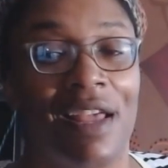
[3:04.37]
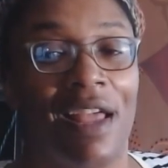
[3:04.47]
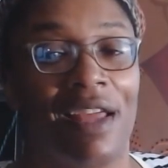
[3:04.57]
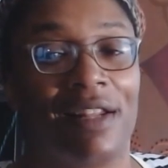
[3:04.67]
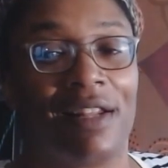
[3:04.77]

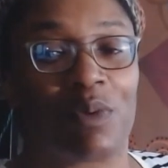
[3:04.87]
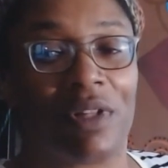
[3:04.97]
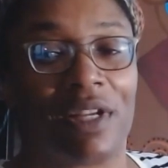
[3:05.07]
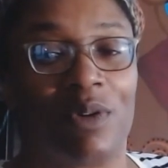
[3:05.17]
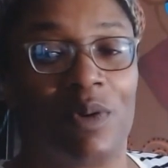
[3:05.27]
and it's really
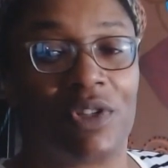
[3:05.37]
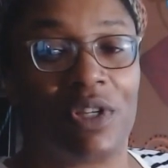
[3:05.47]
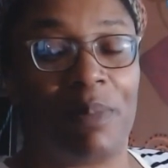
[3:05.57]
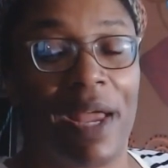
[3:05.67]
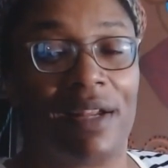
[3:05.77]
cool. She
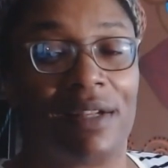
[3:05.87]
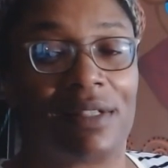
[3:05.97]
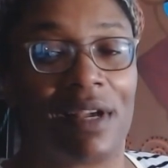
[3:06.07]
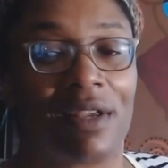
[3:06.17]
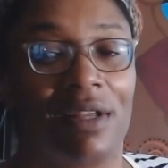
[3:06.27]
painted
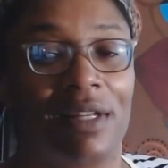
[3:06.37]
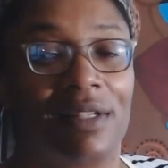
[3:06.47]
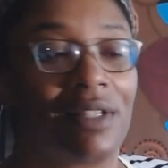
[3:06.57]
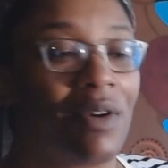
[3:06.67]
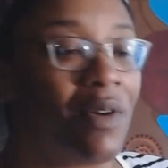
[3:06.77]

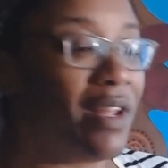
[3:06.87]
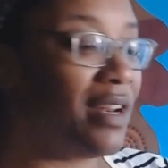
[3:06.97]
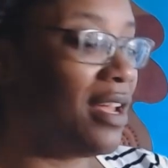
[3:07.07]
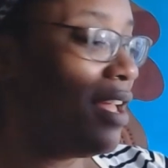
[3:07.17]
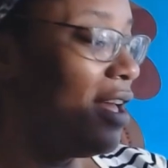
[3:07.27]
succulents on
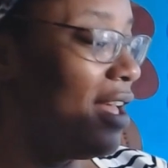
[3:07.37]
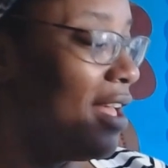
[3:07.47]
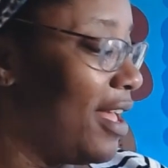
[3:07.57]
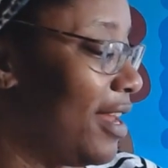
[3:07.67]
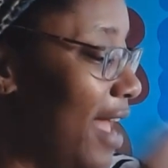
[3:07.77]

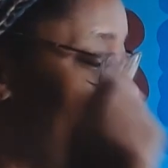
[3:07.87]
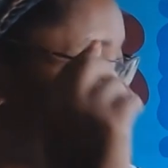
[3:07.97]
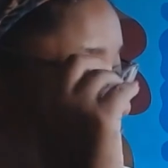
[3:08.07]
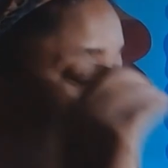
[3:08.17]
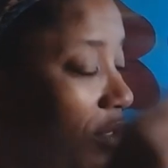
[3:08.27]
an
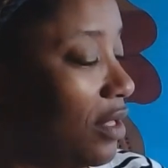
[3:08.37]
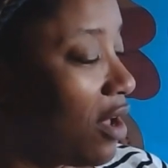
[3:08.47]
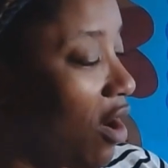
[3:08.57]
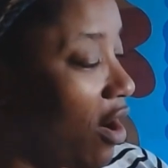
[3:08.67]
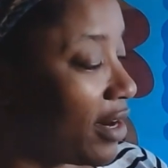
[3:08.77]
actual
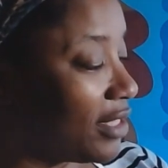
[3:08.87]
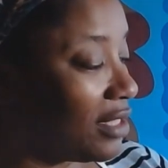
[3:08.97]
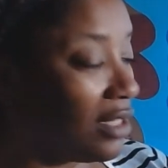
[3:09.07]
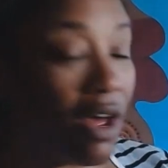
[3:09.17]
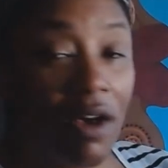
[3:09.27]
artist
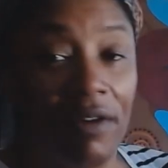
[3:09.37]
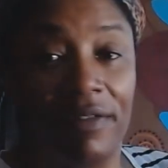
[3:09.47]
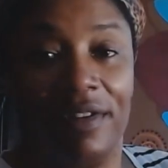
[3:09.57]
loft